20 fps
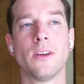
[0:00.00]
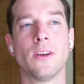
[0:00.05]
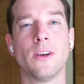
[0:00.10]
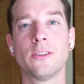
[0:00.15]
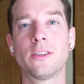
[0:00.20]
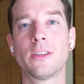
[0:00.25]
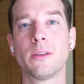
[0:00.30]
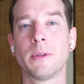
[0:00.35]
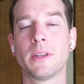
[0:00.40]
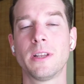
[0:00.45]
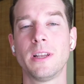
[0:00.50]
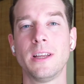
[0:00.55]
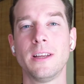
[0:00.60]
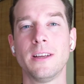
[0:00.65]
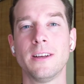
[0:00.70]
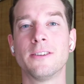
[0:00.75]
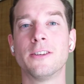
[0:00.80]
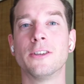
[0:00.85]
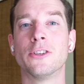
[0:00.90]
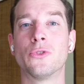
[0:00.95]

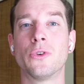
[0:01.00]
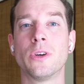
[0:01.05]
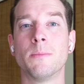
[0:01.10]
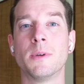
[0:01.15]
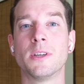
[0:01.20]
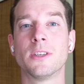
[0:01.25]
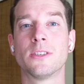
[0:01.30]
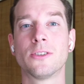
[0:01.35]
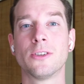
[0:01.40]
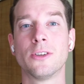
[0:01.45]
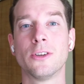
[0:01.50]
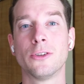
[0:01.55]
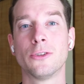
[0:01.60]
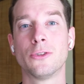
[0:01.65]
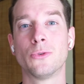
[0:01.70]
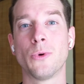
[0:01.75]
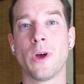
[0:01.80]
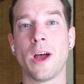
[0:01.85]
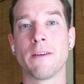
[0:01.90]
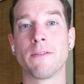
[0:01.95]
Ultimately, the dream is
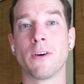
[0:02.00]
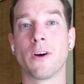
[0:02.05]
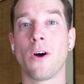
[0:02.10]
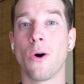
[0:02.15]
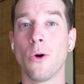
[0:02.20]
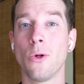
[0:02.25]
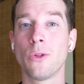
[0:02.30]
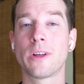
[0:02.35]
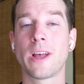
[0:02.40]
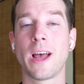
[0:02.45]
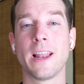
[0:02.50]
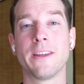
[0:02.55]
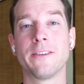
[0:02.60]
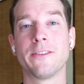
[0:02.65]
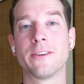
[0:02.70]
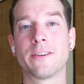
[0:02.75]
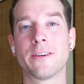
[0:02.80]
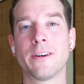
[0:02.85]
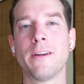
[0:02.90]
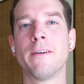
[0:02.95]
to have a whole
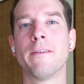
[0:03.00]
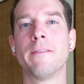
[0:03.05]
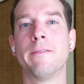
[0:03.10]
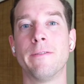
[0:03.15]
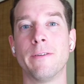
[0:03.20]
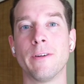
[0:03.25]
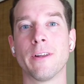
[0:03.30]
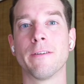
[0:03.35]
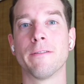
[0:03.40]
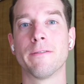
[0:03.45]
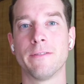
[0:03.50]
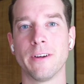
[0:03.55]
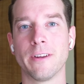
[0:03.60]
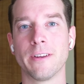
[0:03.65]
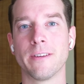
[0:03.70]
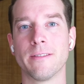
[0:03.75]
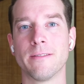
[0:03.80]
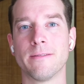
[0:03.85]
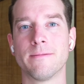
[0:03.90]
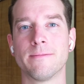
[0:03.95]
calendar full of
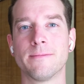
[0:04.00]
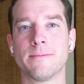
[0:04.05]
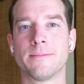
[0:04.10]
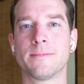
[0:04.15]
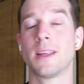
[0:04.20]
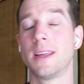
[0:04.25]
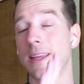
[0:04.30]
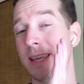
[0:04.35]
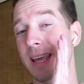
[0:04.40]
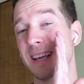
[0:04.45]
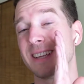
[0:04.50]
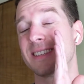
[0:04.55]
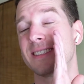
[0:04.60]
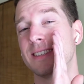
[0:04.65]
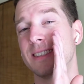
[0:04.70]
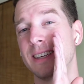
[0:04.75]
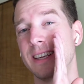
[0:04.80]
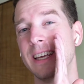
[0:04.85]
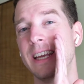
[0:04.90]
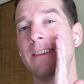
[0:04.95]
fun.
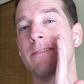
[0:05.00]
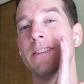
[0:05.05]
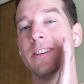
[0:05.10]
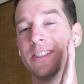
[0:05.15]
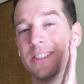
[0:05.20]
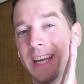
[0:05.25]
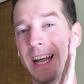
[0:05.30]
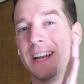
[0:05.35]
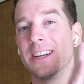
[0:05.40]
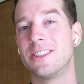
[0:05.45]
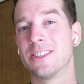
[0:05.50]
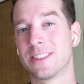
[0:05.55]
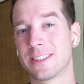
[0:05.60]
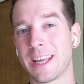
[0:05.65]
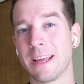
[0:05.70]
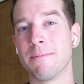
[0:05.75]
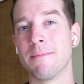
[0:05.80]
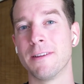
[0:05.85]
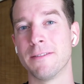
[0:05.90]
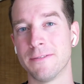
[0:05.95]
Yes, even challenges
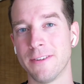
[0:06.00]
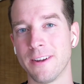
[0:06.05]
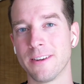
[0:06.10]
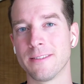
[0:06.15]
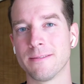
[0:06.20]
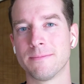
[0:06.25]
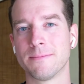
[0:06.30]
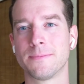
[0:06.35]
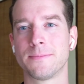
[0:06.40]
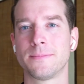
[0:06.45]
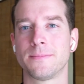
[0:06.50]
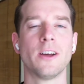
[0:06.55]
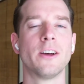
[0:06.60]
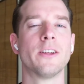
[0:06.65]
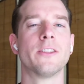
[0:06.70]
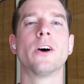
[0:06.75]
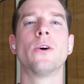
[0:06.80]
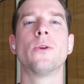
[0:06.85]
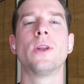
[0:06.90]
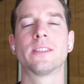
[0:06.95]
can be fun.
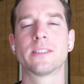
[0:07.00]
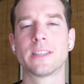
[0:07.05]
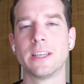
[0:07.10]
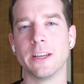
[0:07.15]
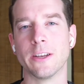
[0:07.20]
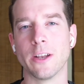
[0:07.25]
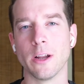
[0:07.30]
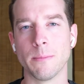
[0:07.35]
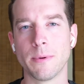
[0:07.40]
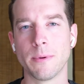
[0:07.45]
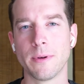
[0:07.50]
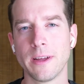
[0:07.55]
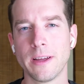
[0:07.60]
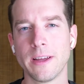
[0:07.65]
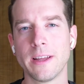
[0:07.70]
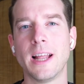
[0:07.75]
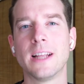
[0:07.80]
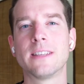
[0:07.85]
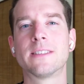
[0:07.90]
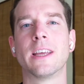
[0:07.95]
Now let's clean it up.
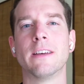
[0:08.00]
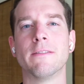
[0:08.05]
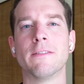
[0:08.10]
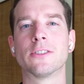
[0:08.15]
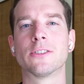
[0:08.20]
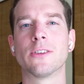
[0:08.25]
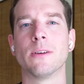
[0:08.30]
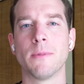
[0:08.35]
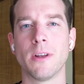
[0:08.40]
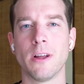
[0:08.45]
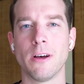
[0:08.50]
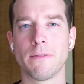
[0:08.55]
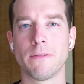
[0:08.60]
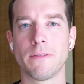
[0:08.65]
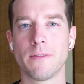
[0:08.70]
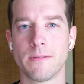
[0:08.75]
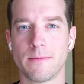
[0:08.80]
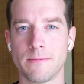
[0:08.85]
Let's give it some love.